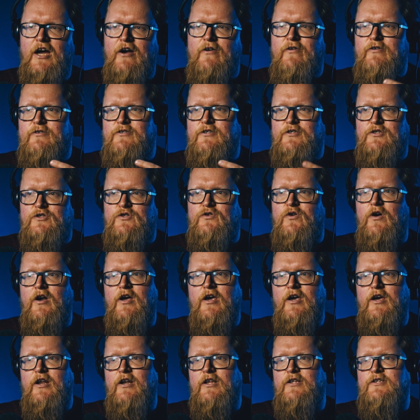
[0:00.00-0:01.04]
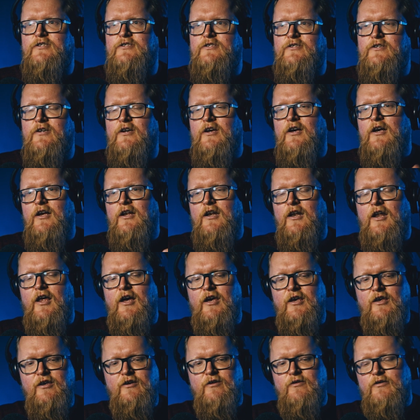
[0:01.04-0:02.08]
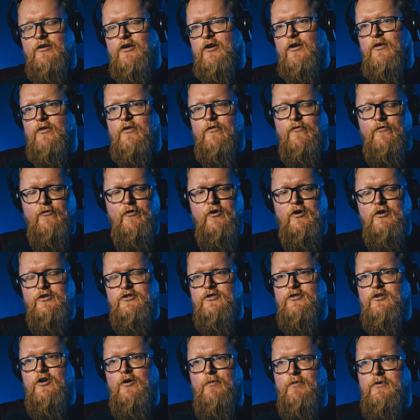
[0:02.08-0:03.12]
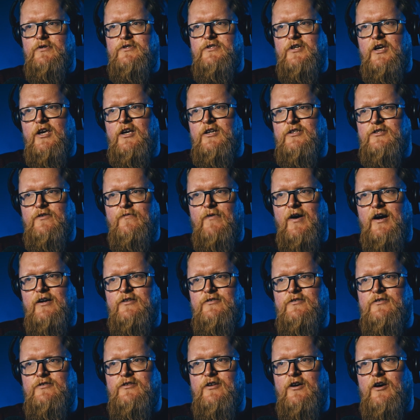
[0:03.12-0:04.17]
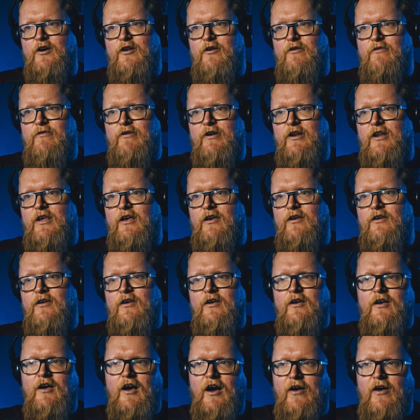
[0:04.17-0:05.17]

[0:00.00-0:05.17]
a character trait and it's like, you know, the first couple of tiers of actors that are in it,